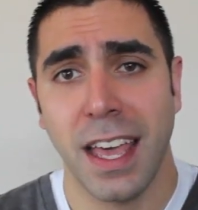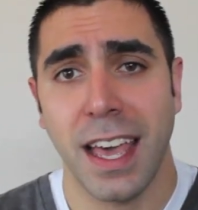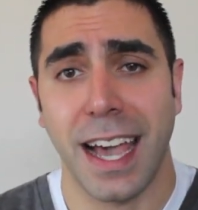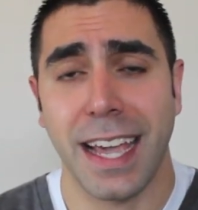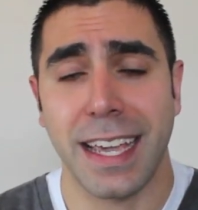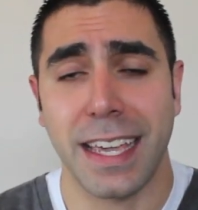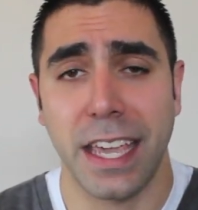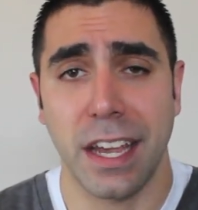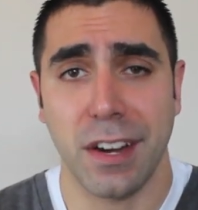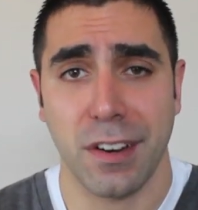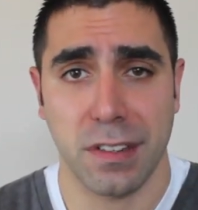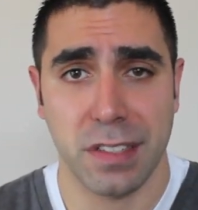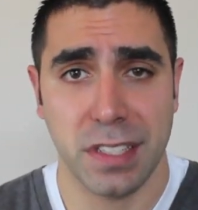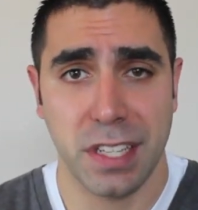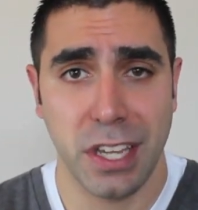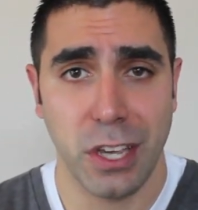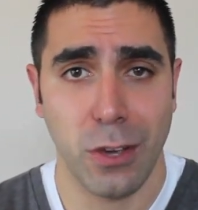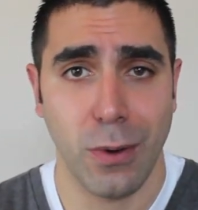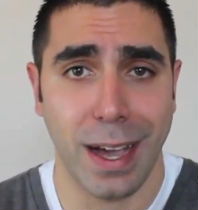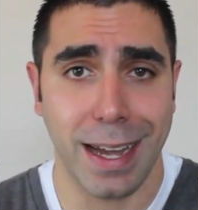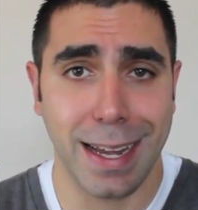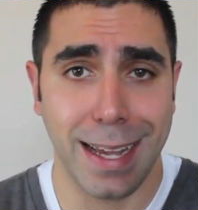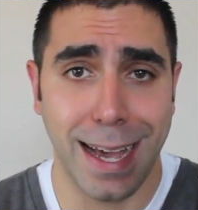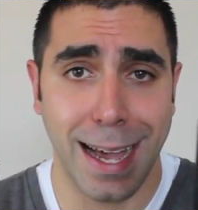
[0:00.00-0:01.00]
I guarantee
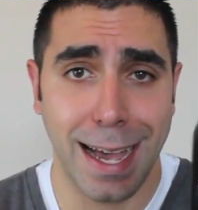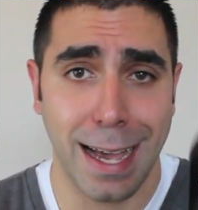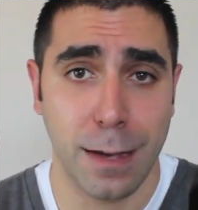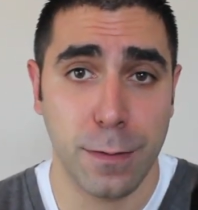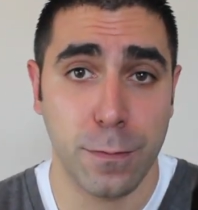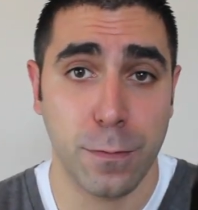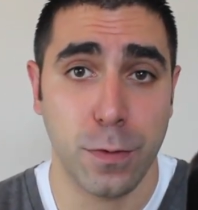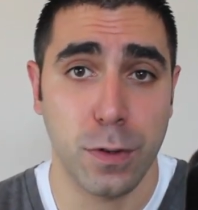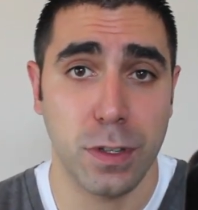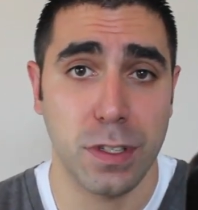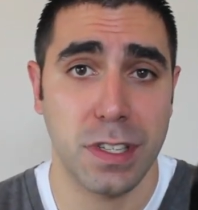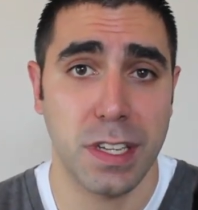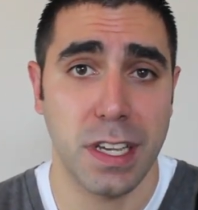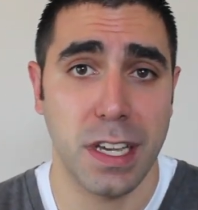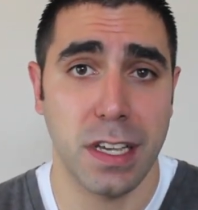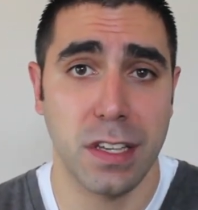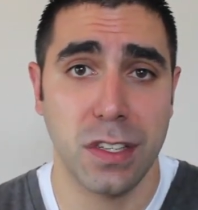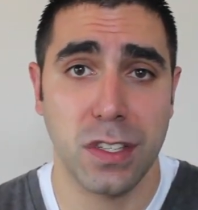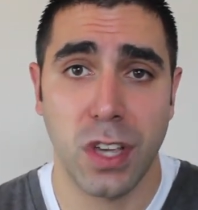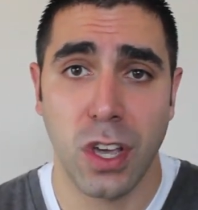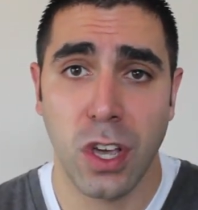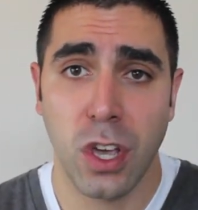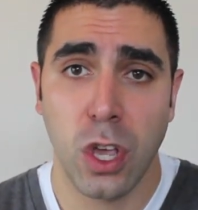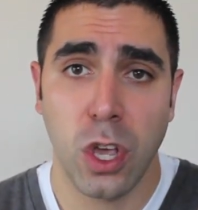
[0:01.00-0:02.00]
you at
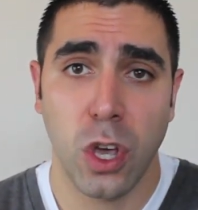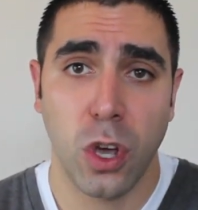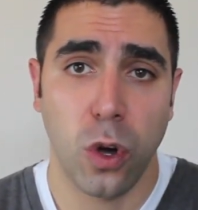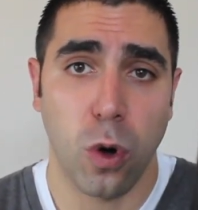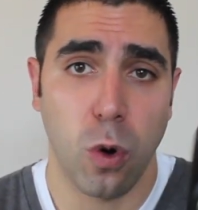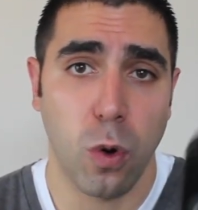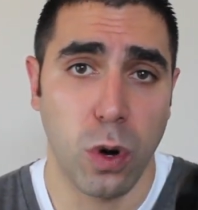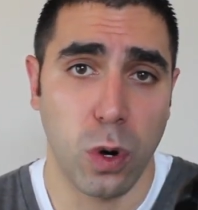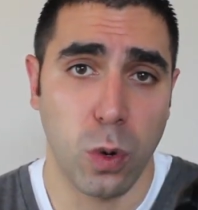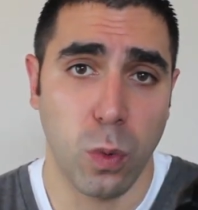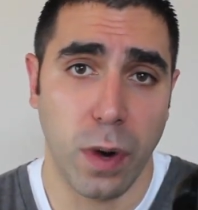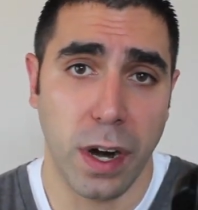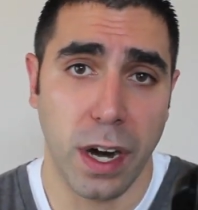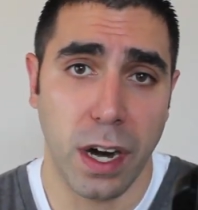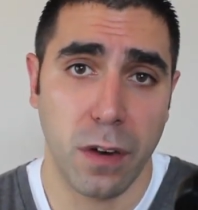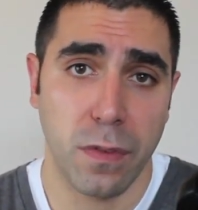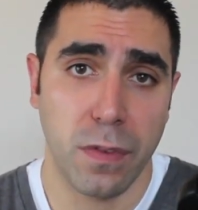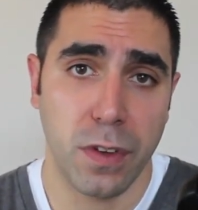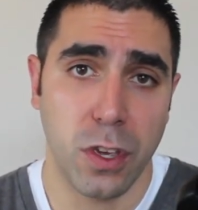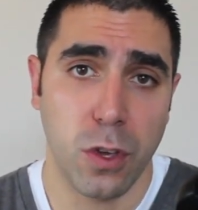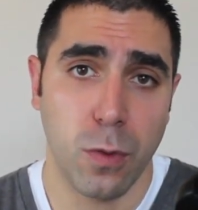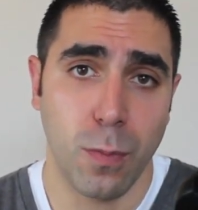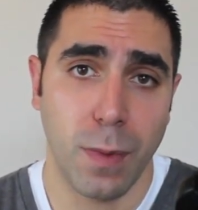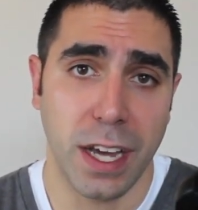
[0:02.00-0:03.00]
conferences or
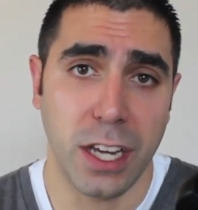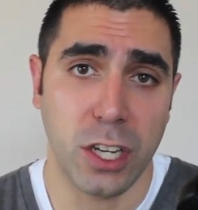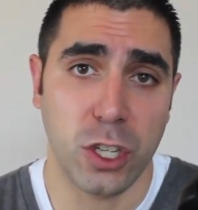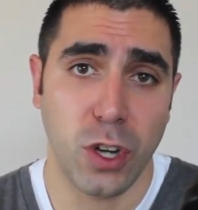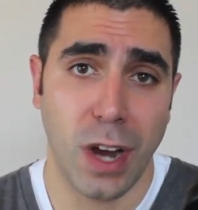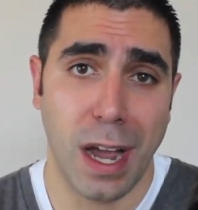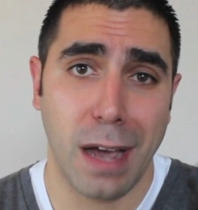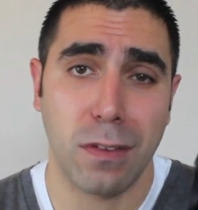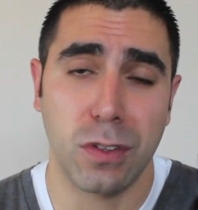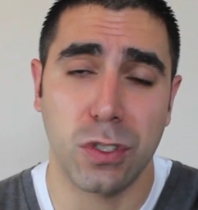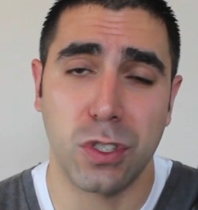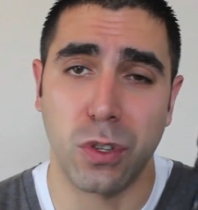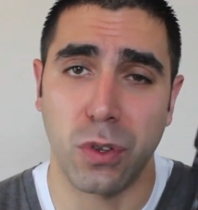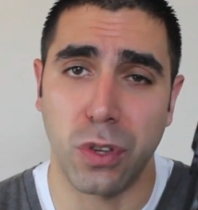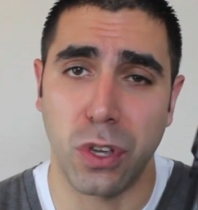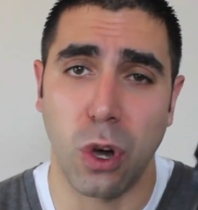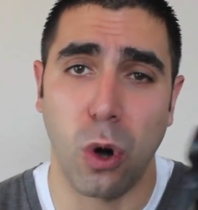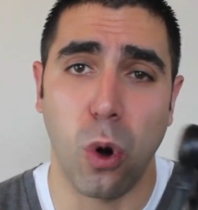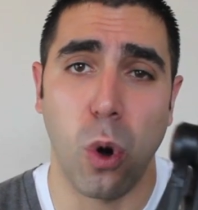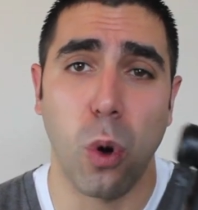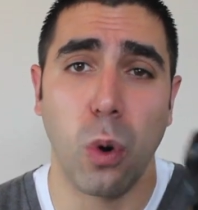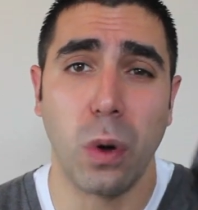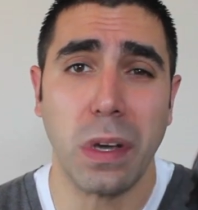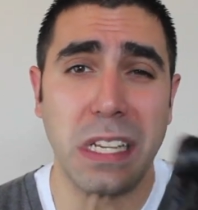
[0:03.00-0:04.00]
wherever you might travel to,
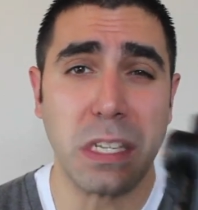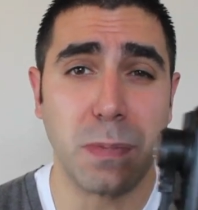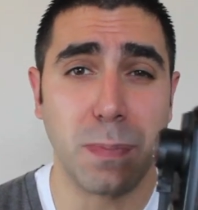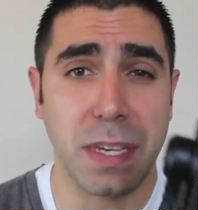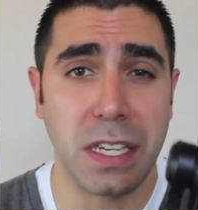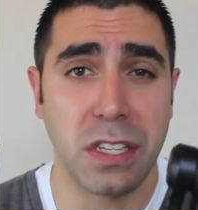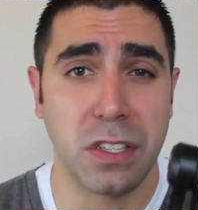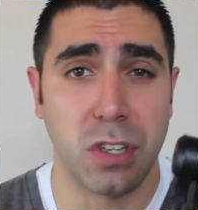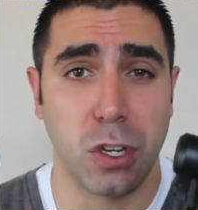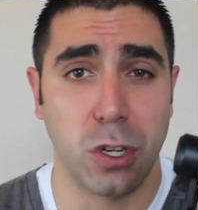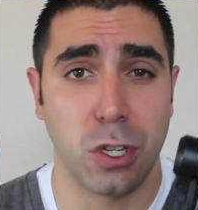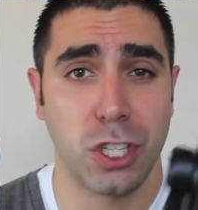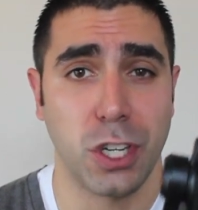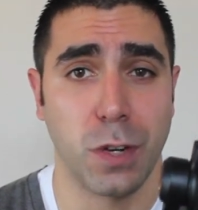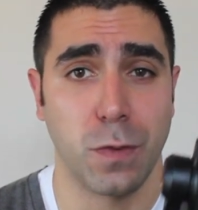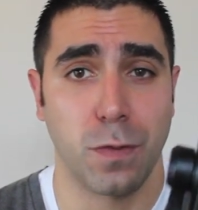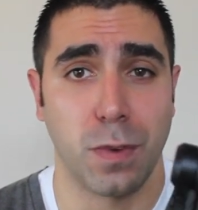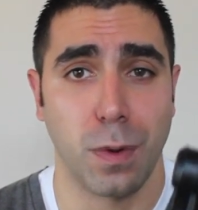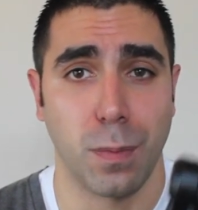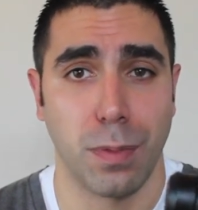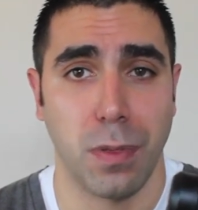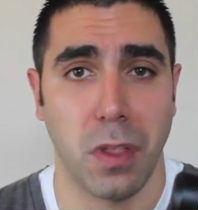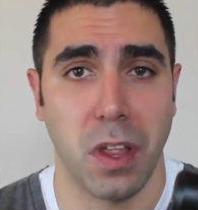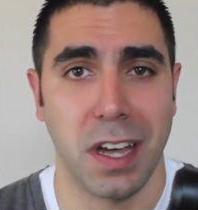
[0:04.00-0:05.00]
you'll always be searching
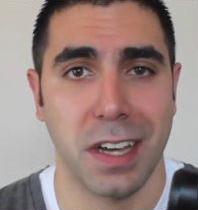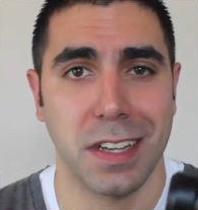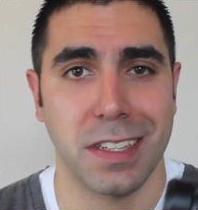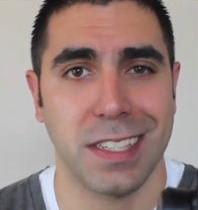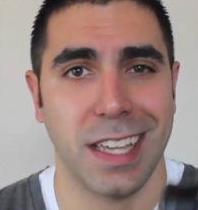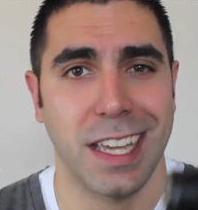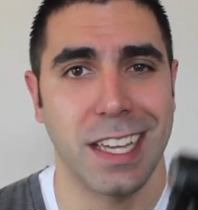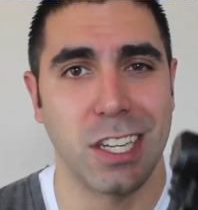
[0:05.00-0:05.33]
for plugs,